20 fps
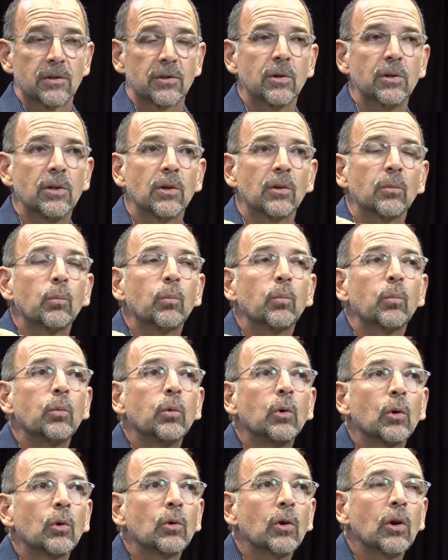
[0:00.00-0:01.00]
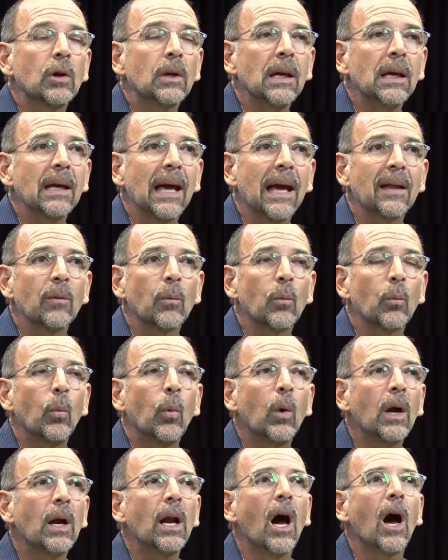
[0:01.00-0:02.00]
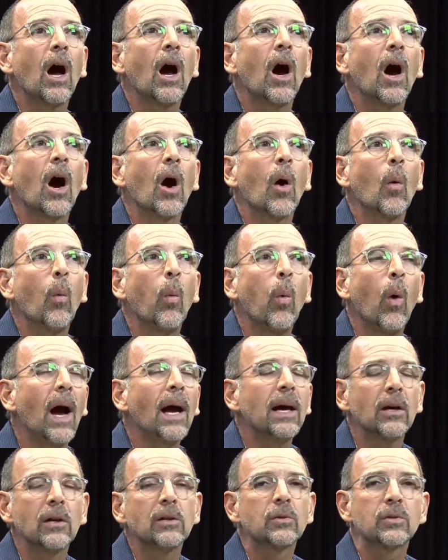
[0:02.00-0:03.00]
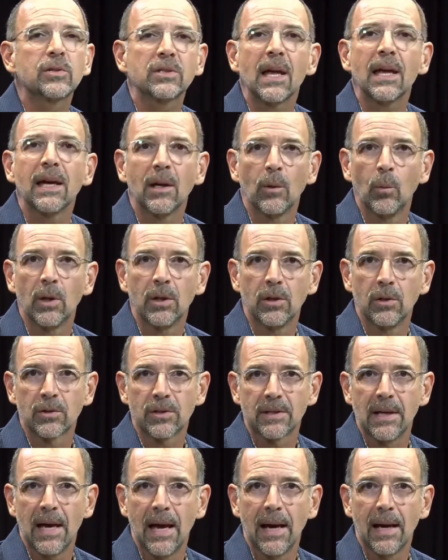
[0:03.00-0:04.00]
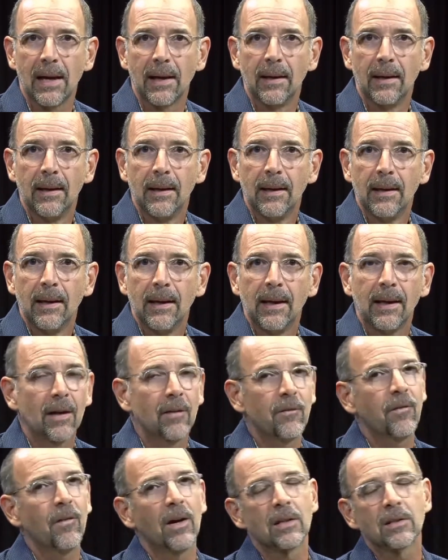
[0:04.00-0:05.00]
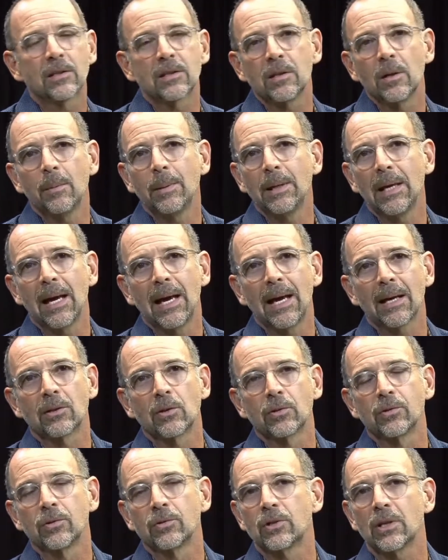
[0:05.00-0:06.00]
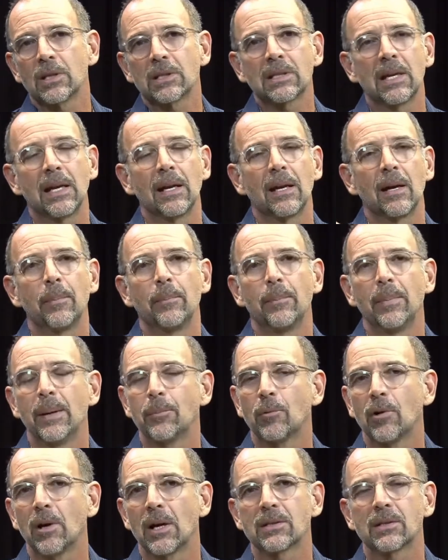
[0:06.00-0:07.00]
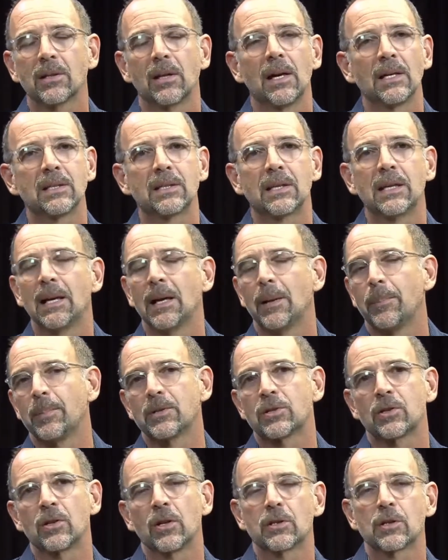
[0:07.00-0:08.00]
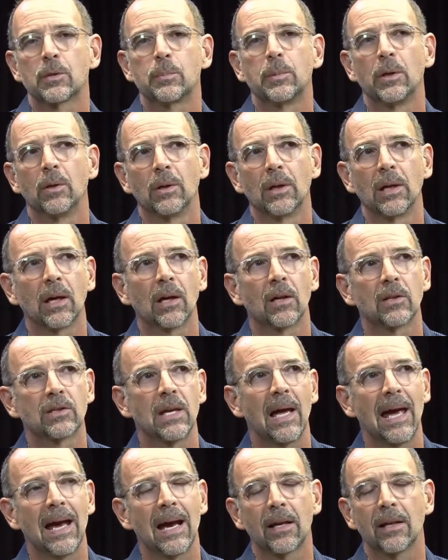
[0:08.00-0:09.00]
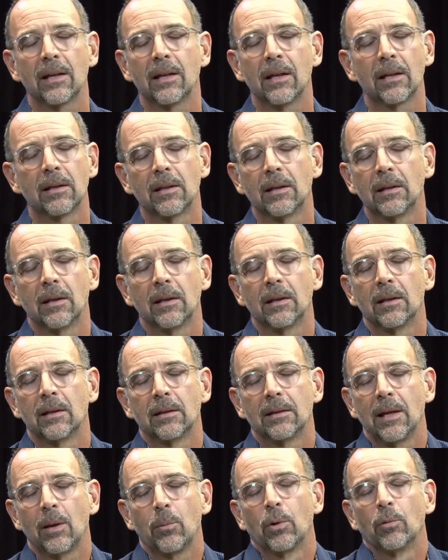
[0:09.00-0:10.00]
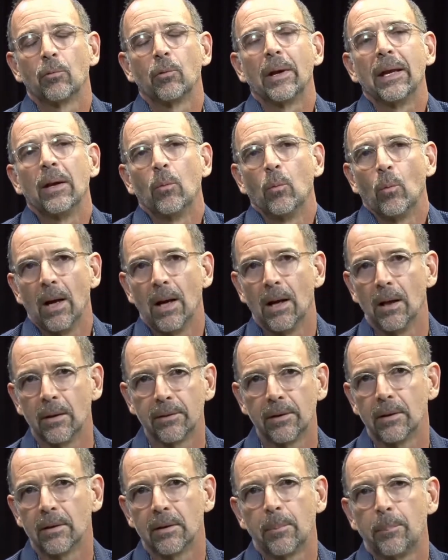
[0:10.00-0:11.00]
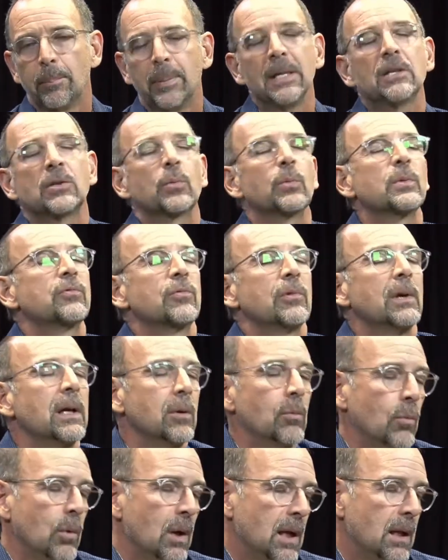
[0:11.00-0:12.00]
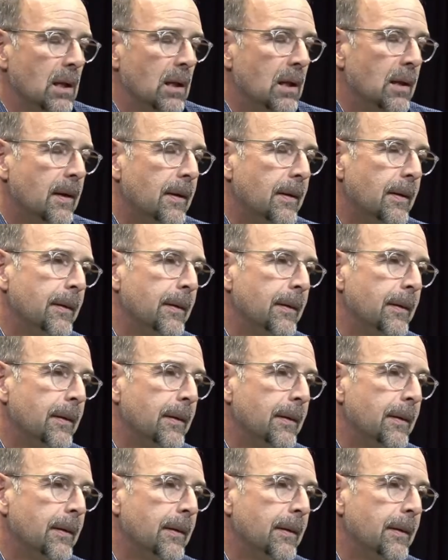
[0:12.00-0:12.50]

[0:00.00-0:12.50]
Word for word: So you're, you're looking at what why are you saying what you're saying? And I find so many actors will just get up, memorize lines, get up and start spewing it because the, the, the, they were written well. The, piece was written well.